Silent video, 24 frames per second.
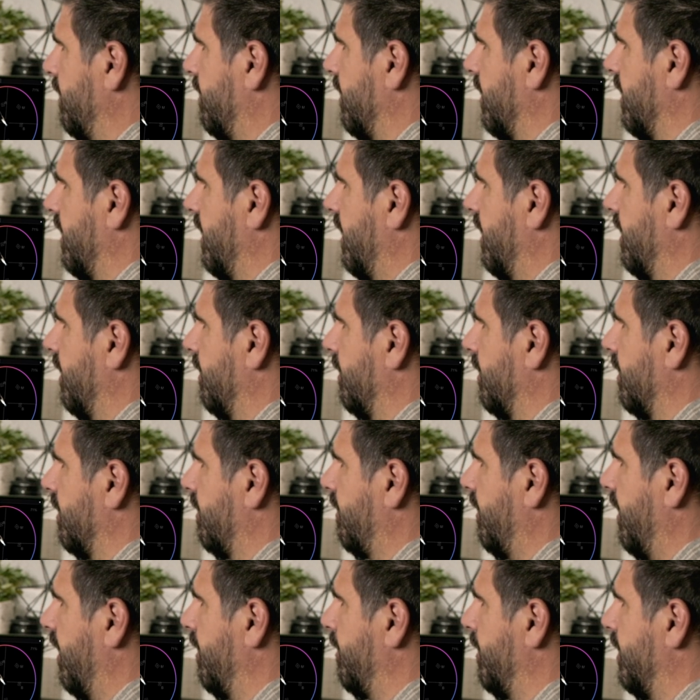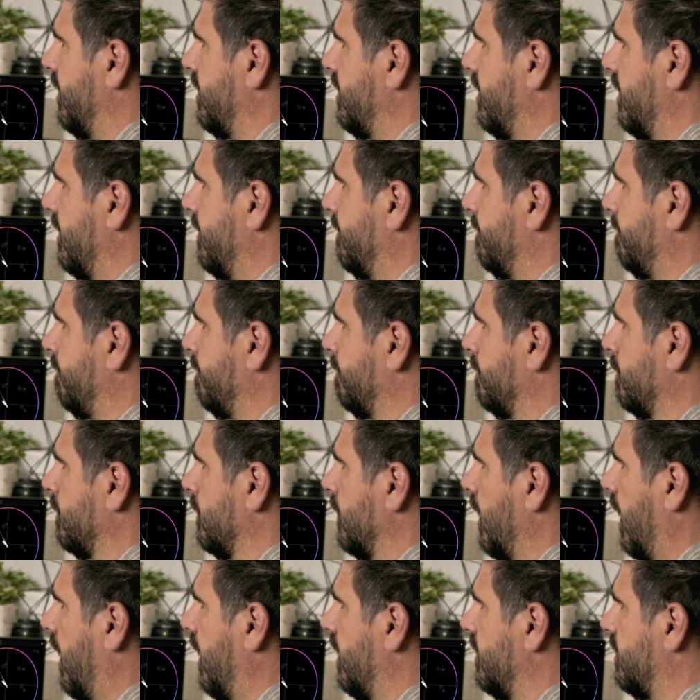of it, now that we're 5 minutes in.
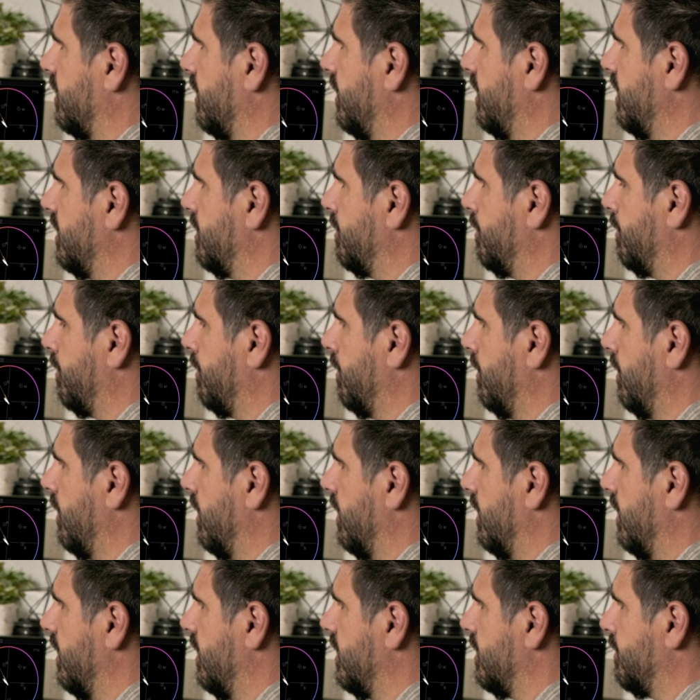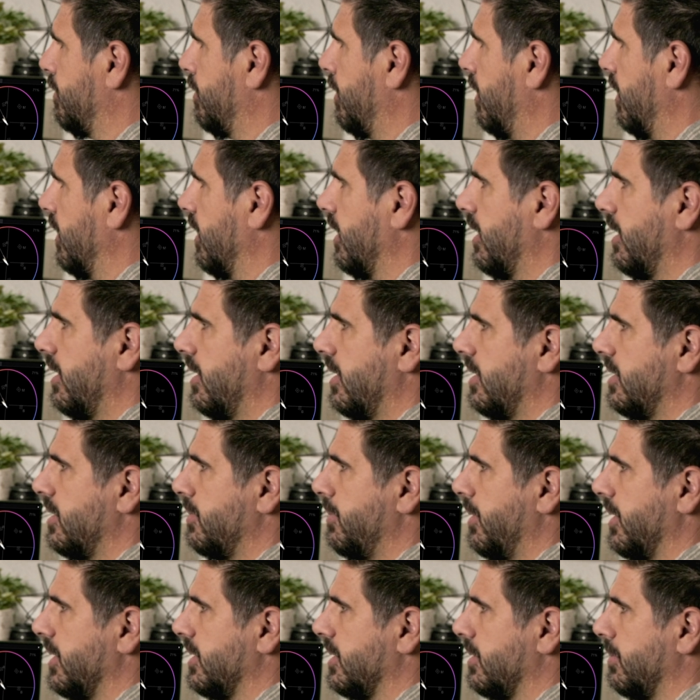So this plugin,
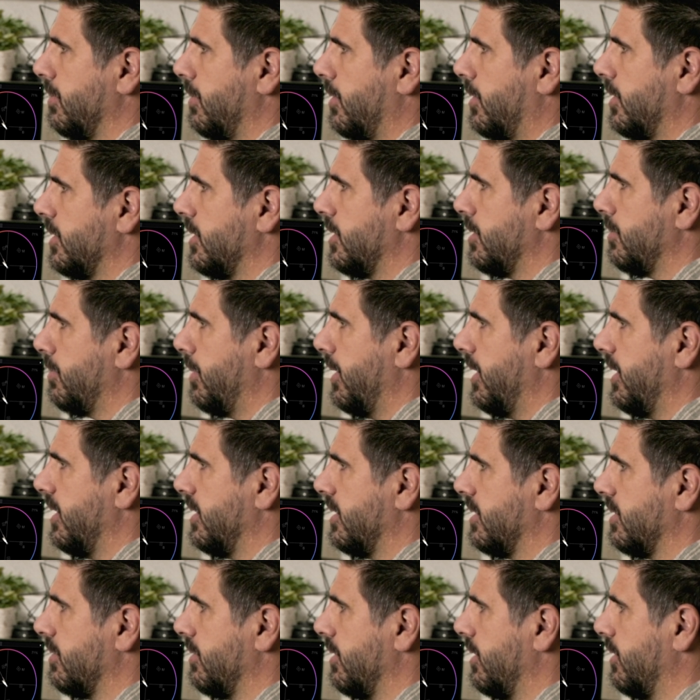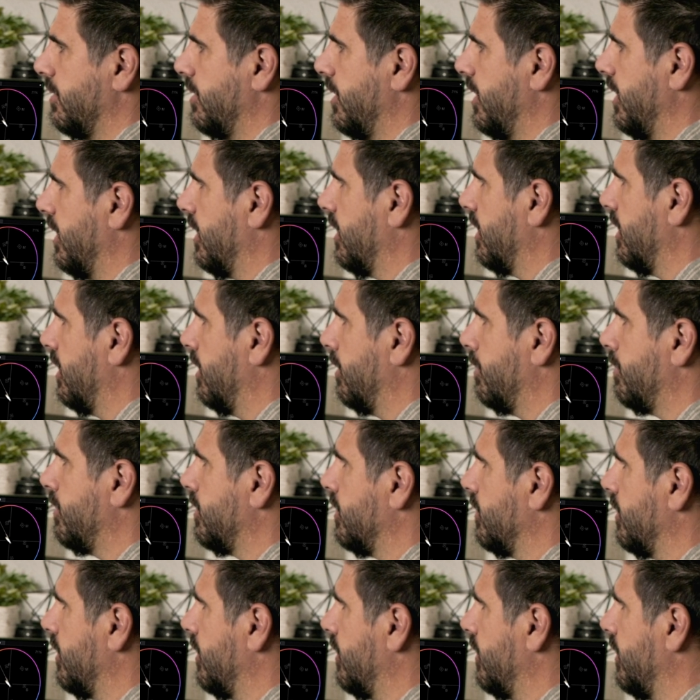let's make some more space. We don't need
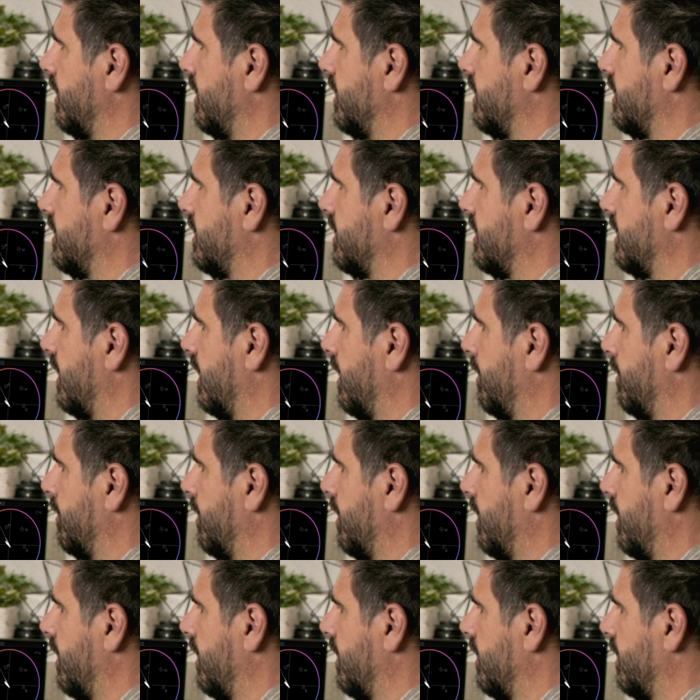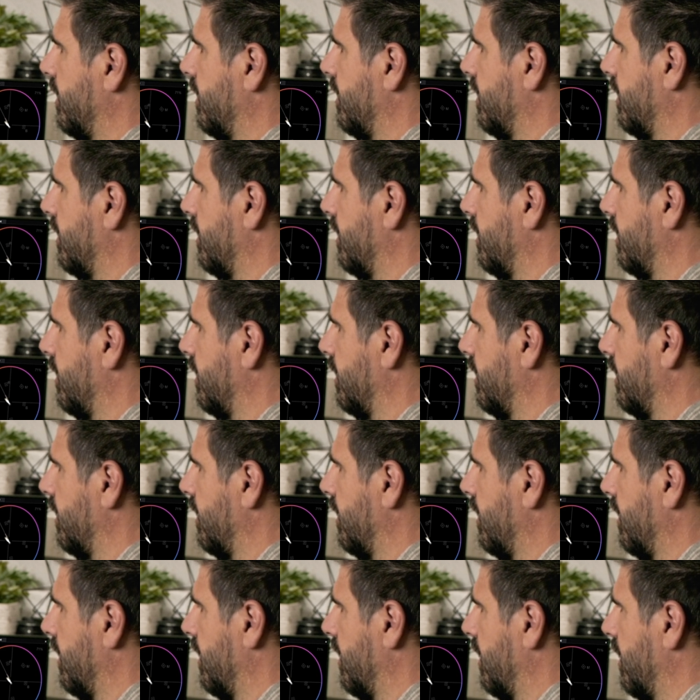clips, we don't need the timeline.
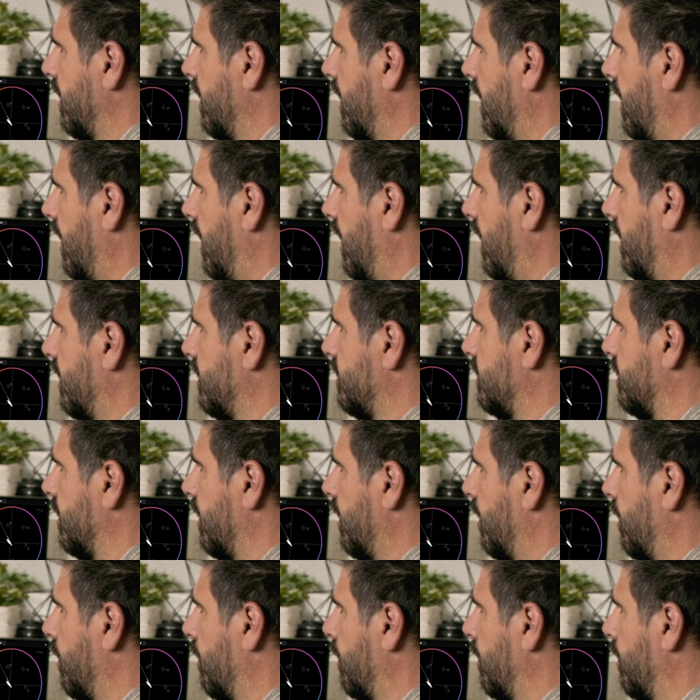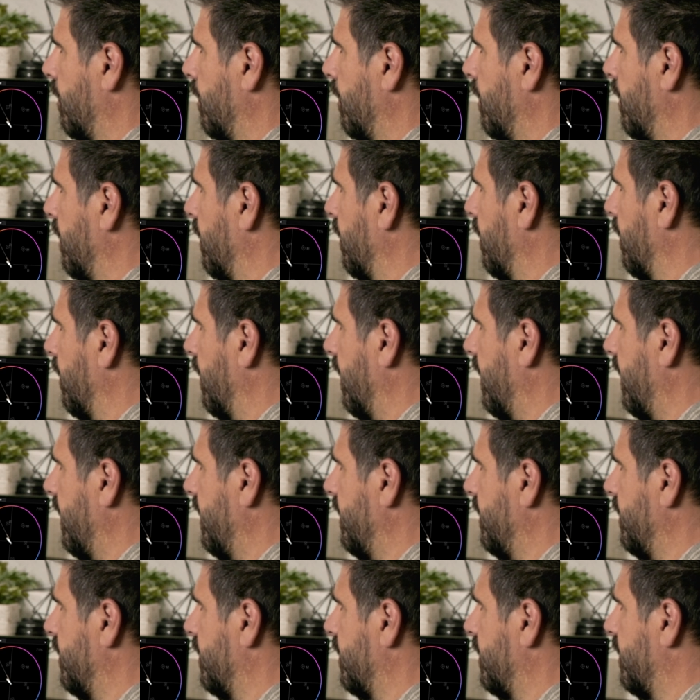So
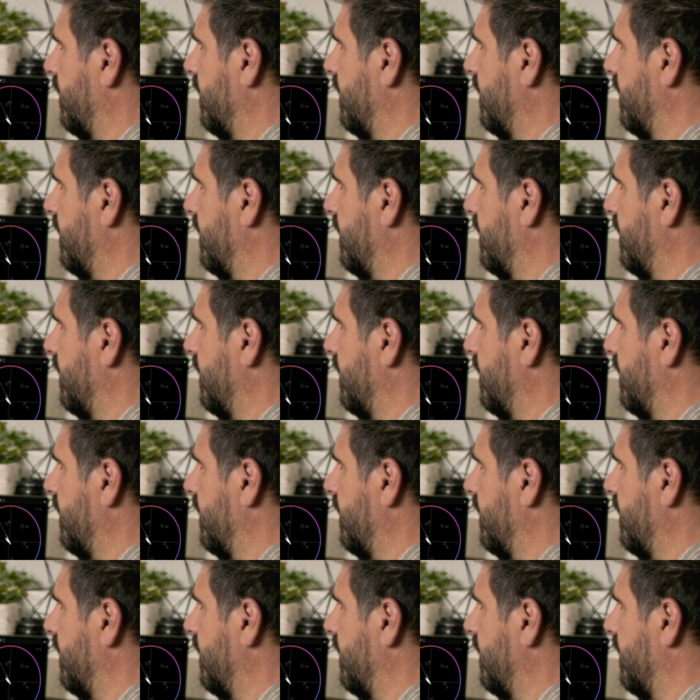in your